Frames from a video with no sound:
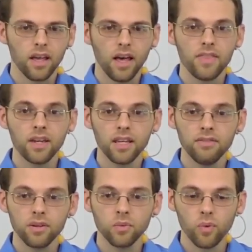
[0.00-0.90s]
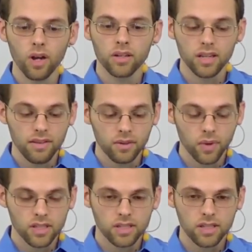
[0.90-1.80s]
And then even, one, even
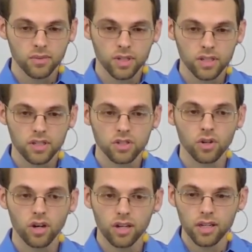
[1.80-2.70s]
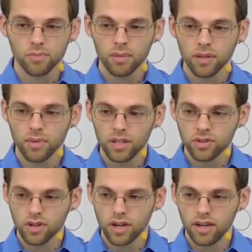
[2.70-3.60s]
once, once he started his public
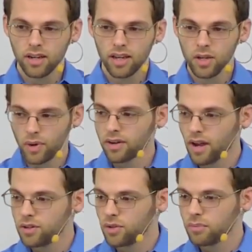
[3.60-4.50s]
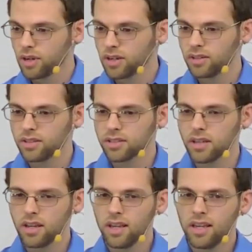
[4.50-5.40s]
ministry and he went around doing miracles,
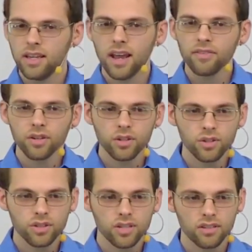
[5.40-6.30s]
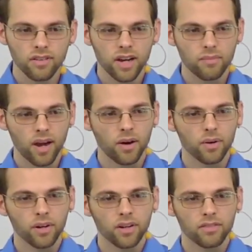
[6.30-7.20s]
he never used his divine
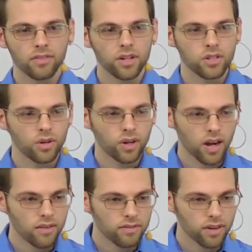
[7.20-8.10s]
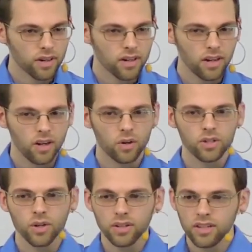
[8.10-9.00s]
power for his own comfort or
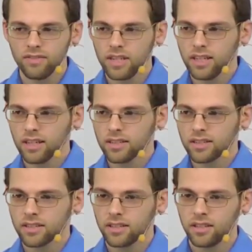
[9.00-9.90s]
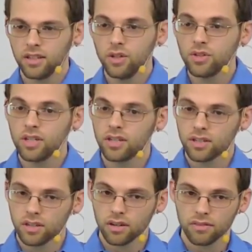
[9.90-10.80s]
his own convenience. He used it to
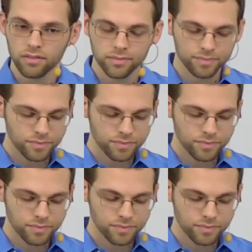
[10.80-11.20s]
serve.